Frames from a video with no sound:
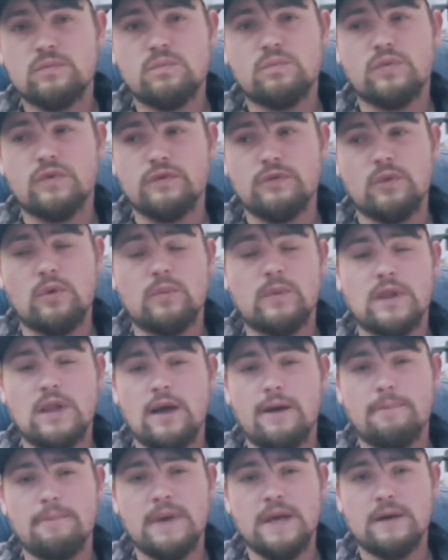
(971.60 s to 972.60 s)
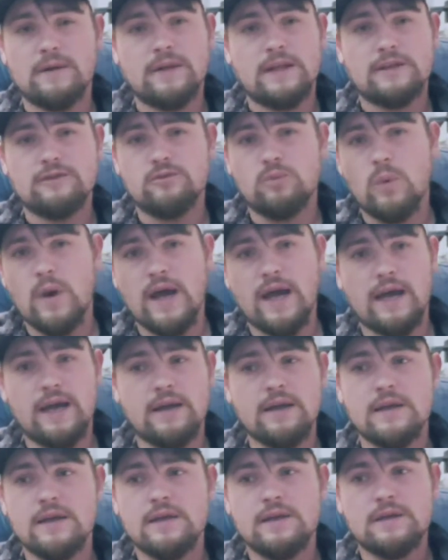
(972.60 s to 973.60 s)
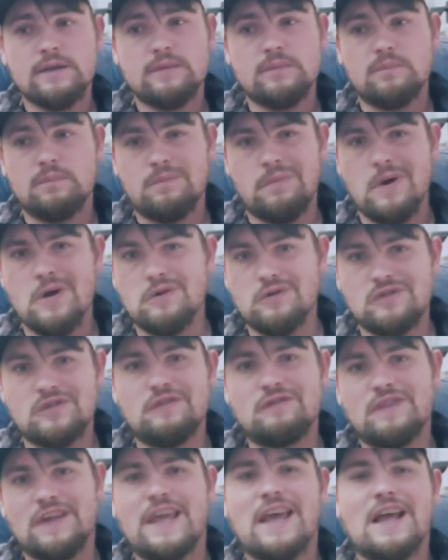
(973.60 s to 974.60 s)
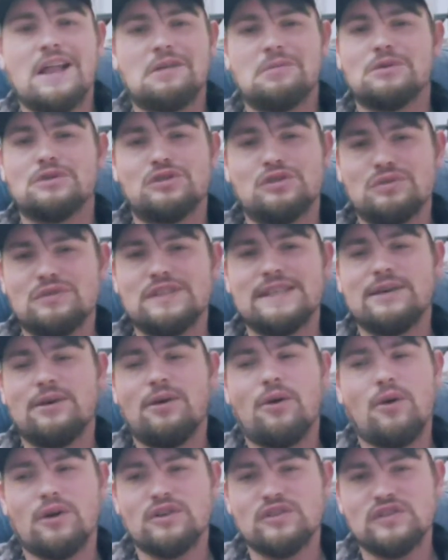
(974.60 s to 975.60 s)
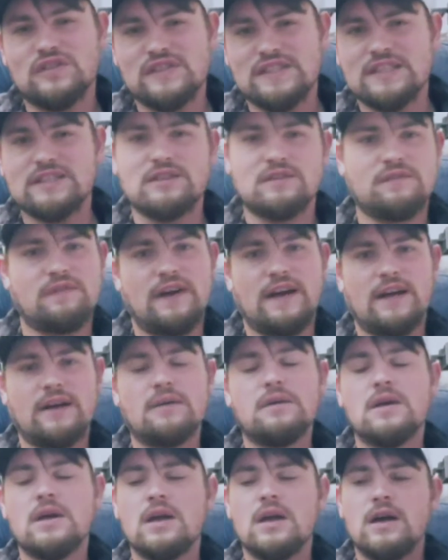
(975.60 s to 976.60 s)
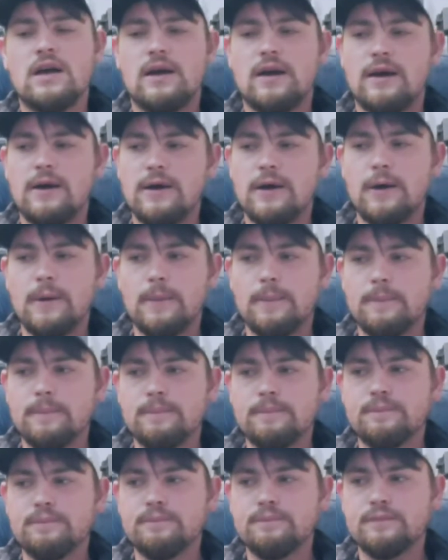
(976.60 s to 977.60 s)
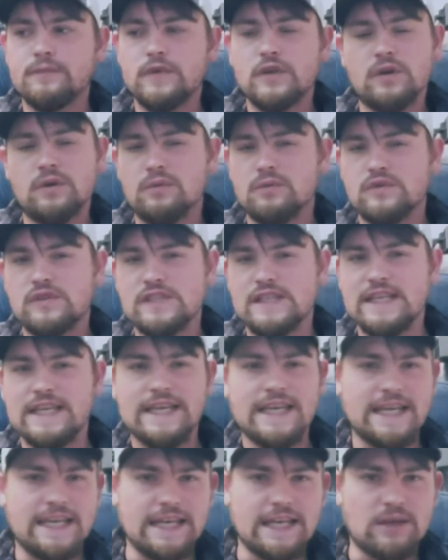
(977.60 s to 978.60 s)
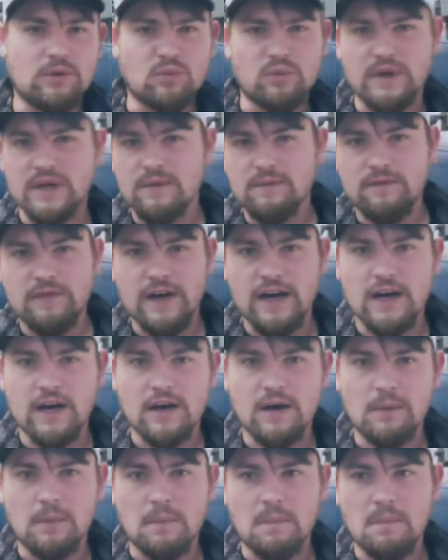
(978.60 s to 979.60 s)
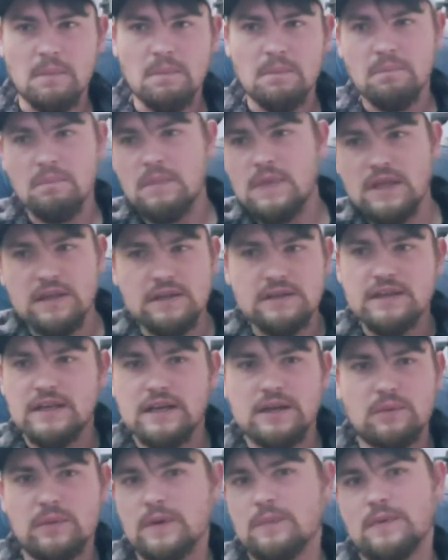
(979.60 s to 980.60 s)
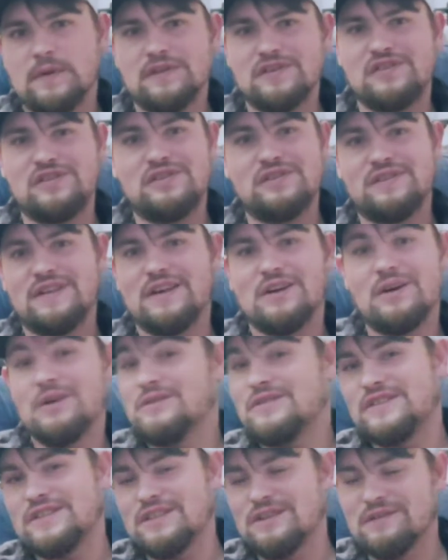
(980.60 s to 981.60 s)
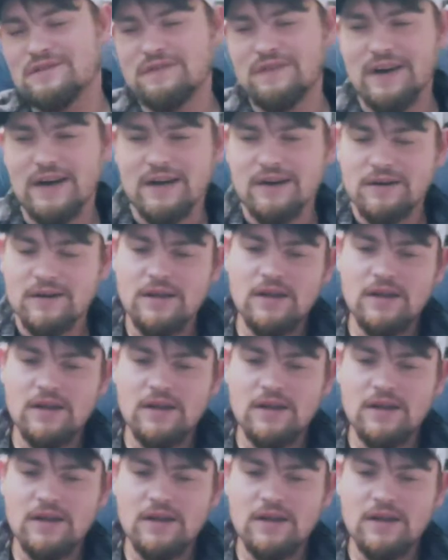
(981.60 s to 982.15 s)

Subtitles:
perform a lot better. That's why most of the calibers you see are center fire. You don't see any rim fire military weapons. They're all center fire.